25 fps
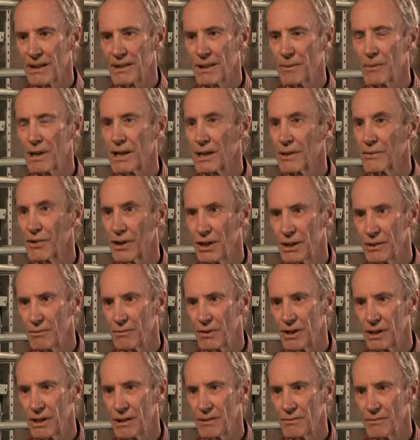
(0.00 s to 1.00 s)
the amount of heat
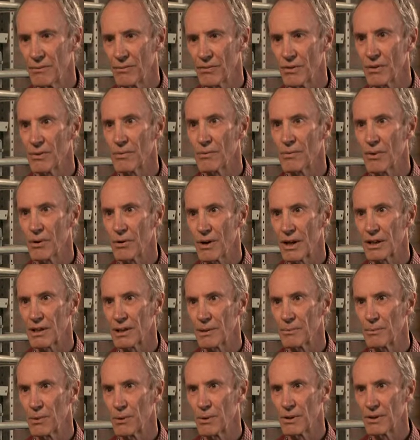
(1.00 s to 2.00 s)
we directly
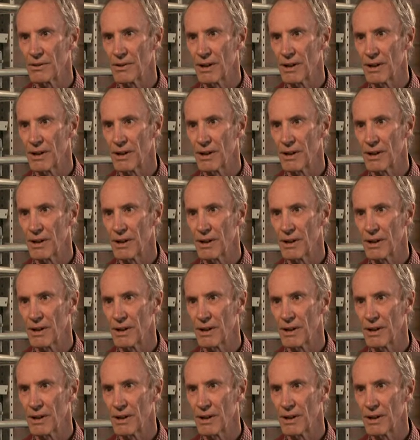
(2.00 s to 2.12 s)
put in